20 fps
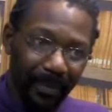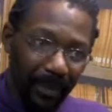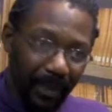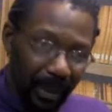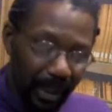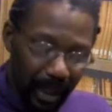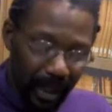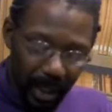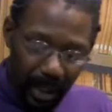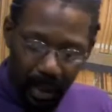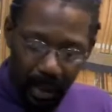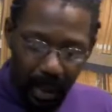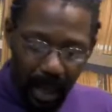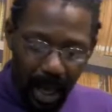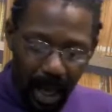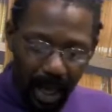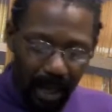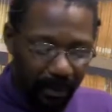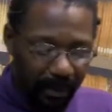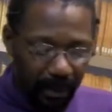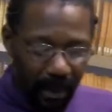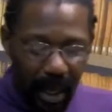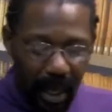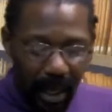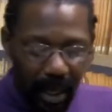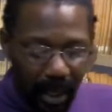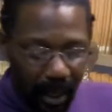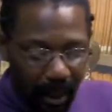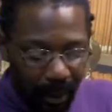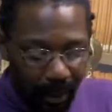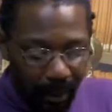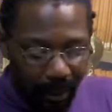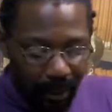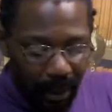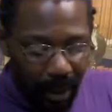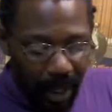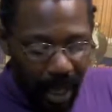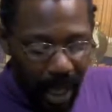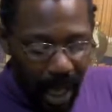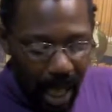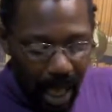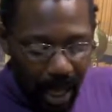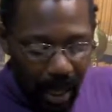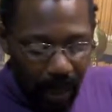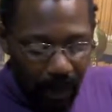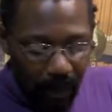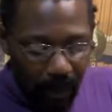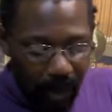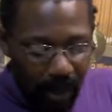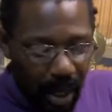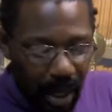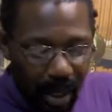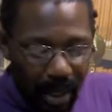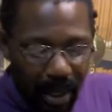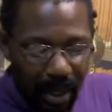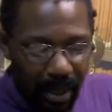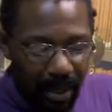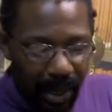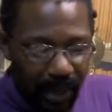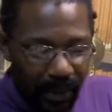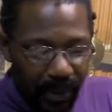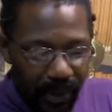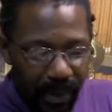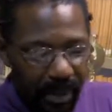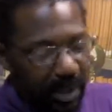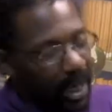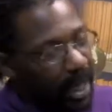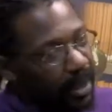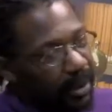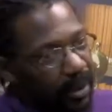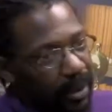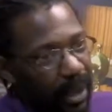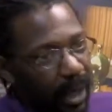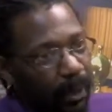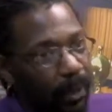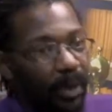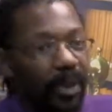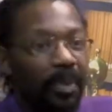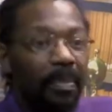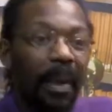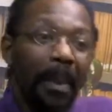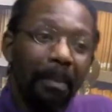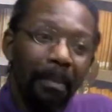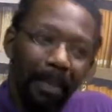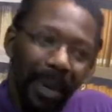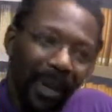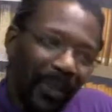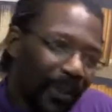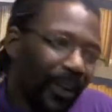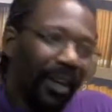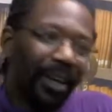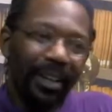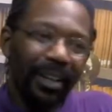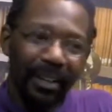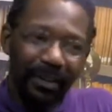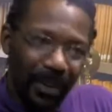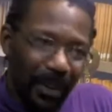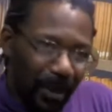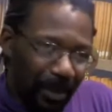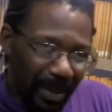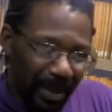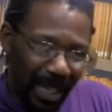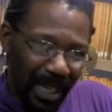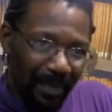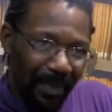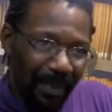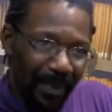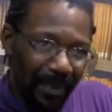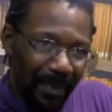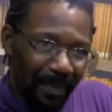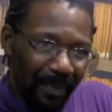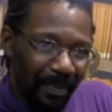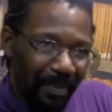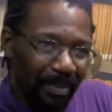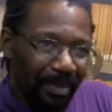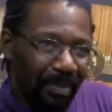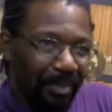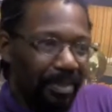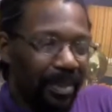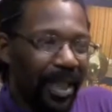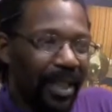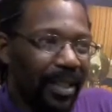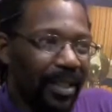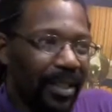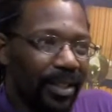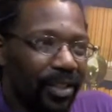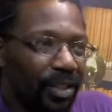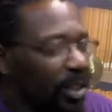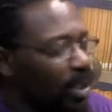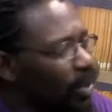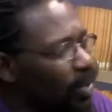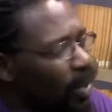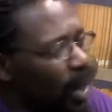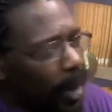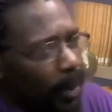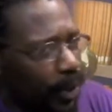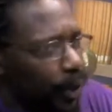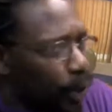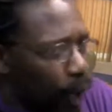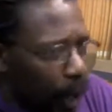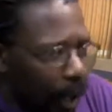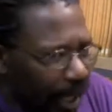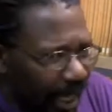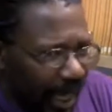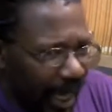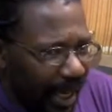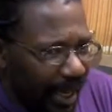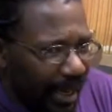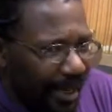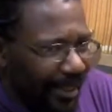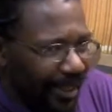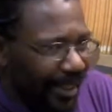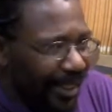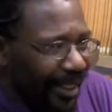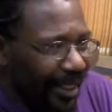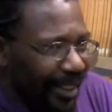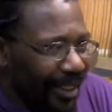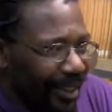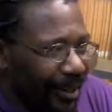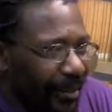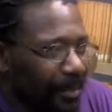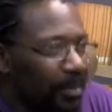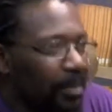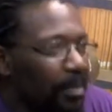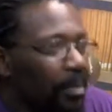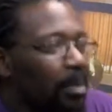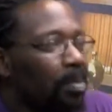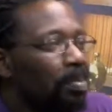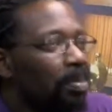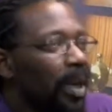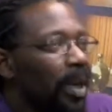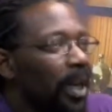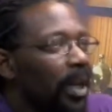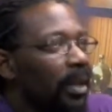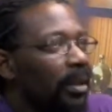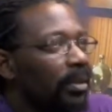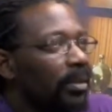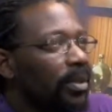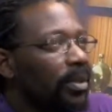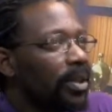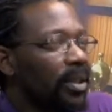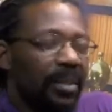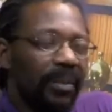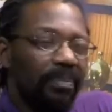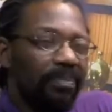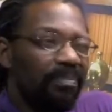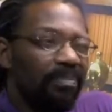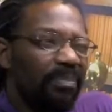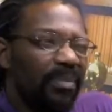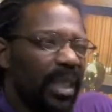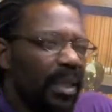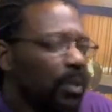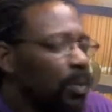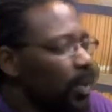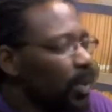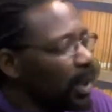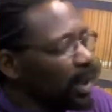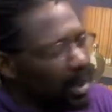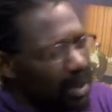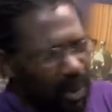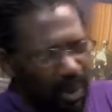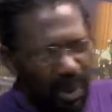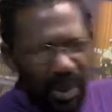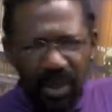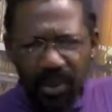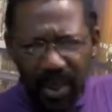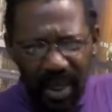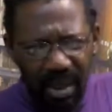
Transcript: You know, I I I was talking about this last night with my mother of all people because she knew I was a dark kid, you know, but she didn't really notice when I